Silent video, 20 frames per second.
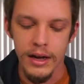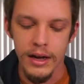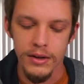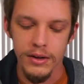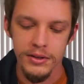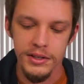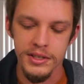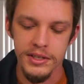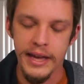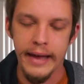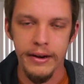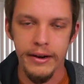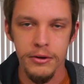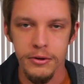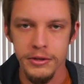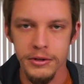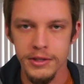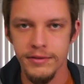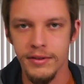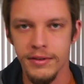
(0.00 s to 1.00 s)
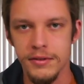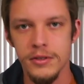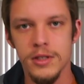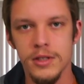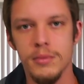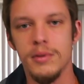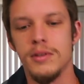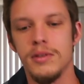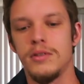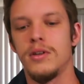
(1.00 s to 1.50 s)
Now, these categories of
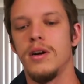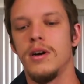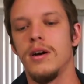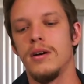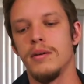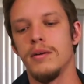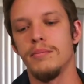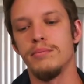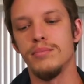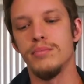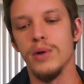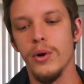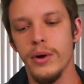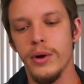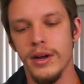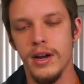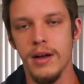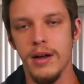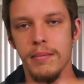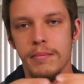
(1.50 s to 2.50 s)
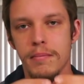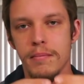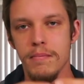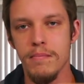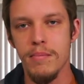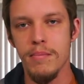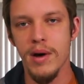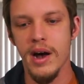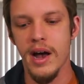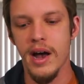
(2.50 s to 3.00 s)
instruments are broken up
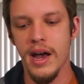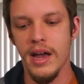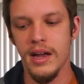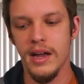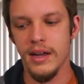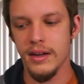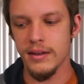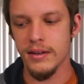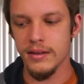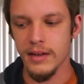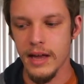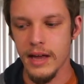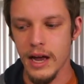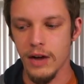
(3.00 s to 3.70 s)
by